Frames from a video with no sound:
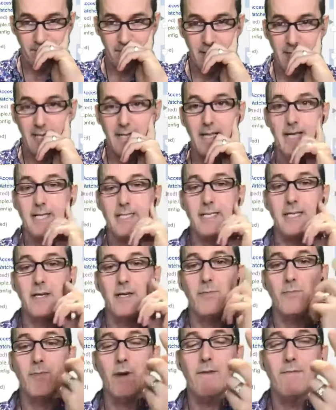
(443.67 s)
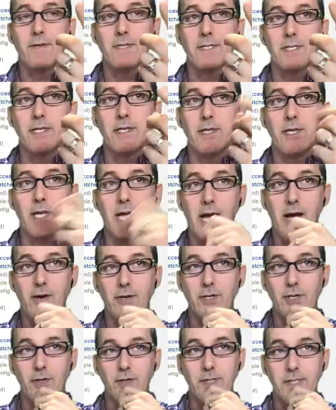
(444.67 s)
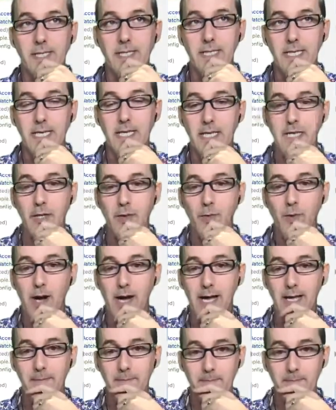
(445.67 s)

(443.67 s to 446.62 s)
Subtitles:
collects a reference to the characters in the UI.